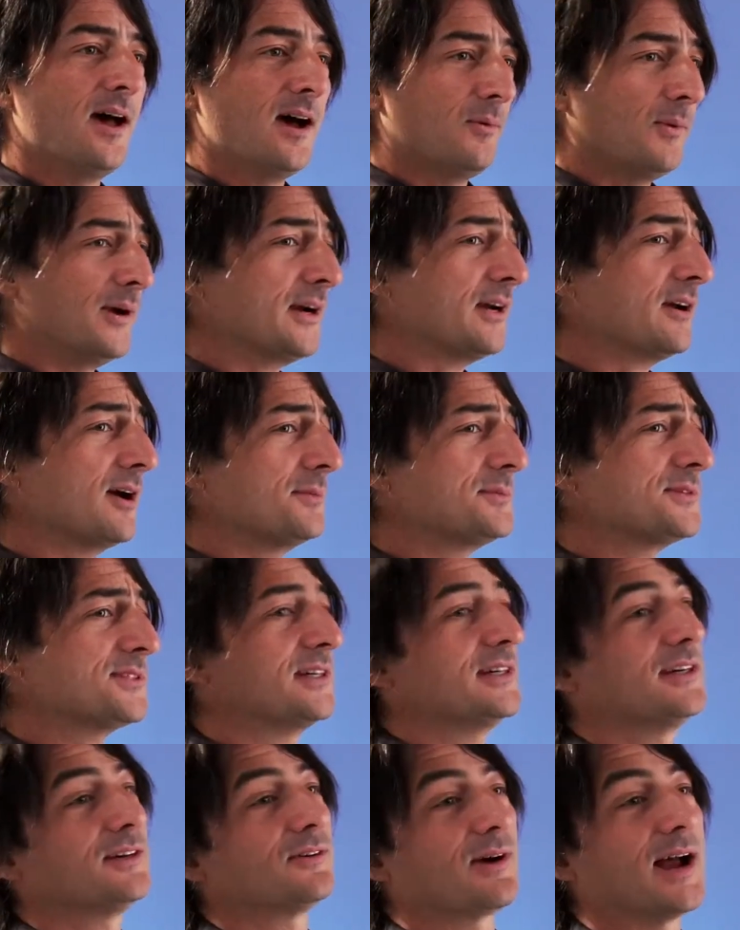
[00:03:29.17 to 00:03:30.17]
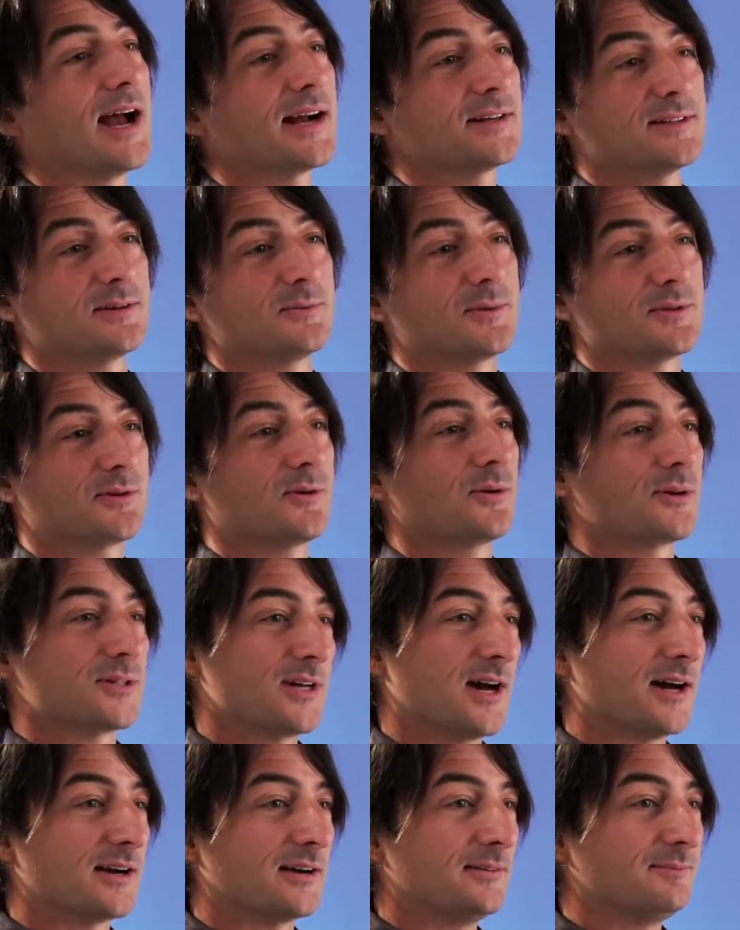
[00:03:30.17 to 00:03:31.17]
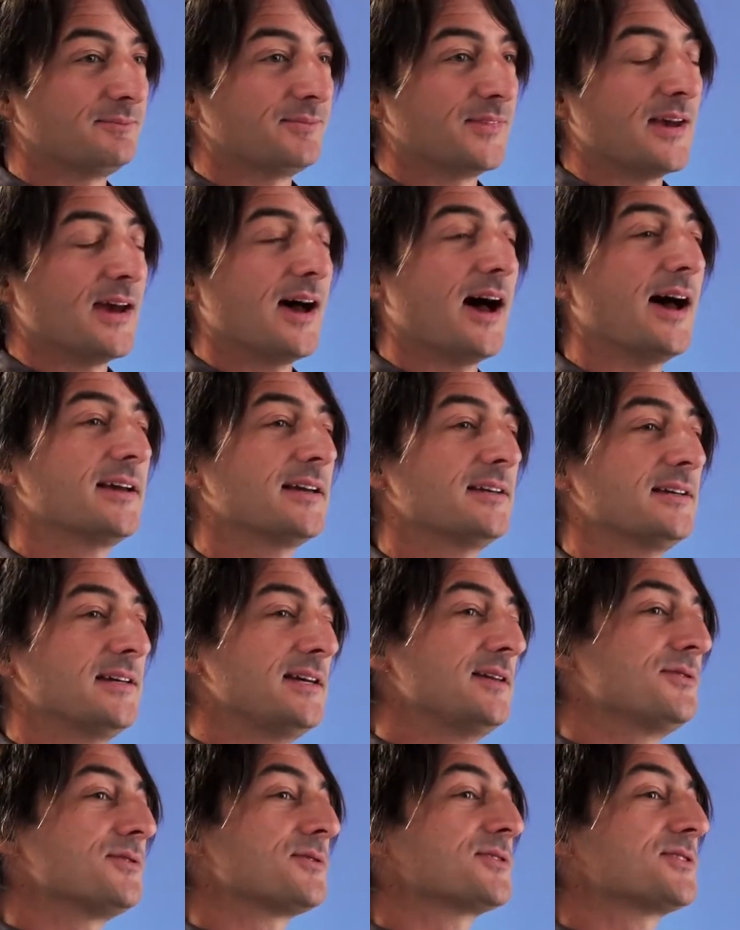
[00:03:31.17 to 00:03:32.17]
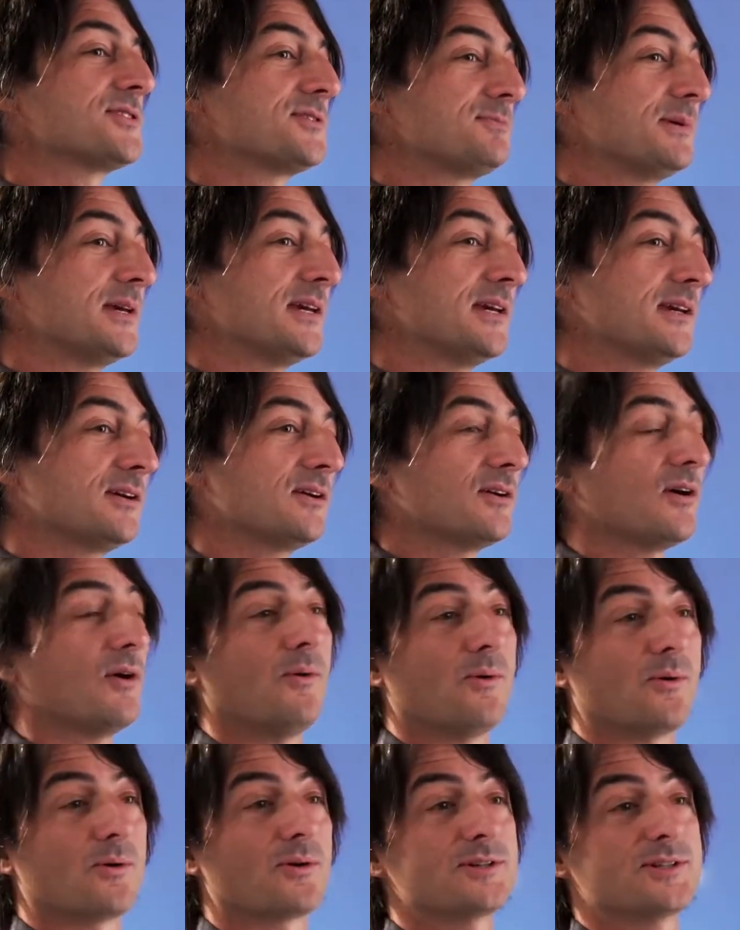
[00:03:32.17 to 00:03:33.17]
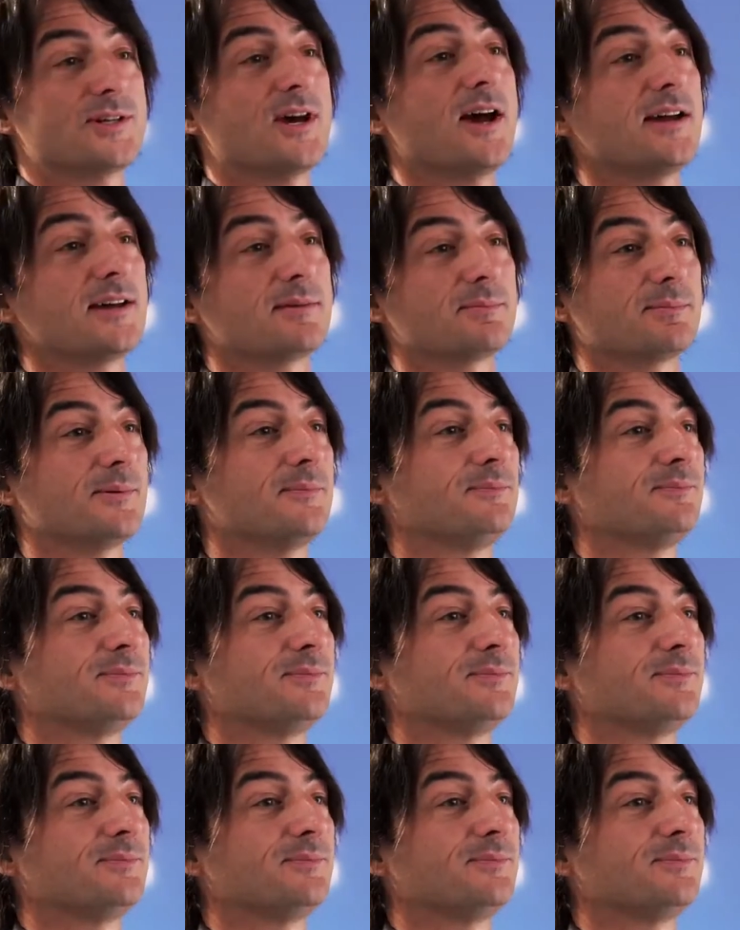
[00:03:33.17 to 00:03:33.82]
When it comes to interacting with Cortana, I can either speak or type.